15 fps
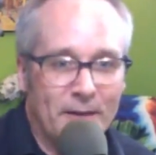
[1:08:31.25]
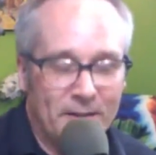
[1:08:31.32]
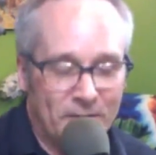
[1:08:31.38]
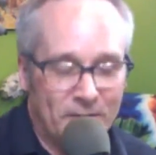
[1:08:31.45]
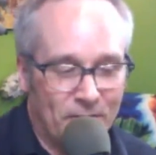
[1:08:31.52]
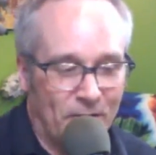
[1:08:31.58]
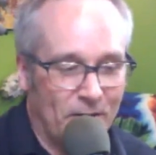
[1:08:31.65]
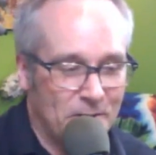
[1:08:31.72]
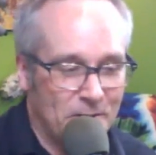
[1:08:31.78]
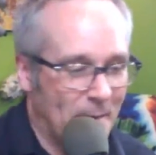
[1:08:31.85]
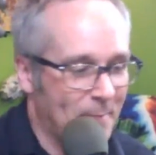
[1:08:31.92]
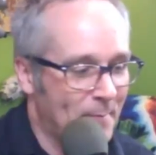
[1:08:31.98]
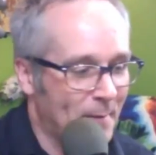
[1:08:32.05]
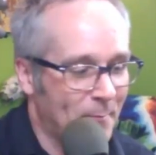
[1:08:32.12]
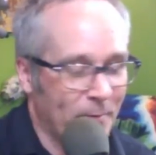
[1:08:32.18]
but as far as
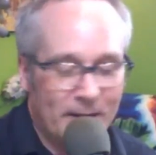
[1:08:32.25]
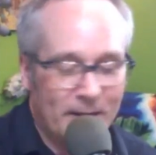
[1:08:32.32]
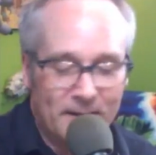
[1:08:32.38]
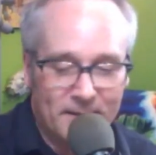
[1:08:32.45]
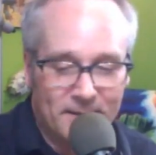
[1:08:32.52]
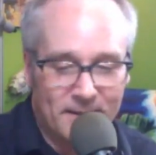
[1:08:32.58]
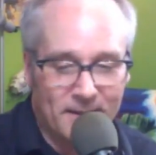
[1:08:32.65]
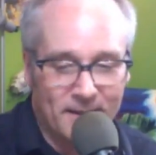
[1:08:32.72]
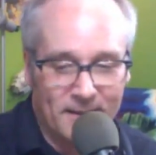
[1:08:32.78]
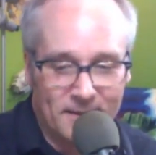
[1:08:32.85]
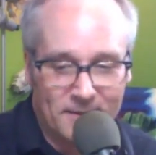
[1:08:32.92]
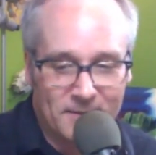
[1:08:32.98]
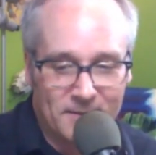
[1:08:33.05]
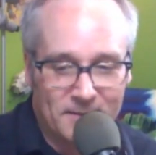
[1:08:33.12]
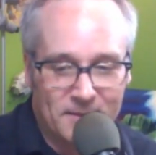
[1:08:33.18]
my memory uh,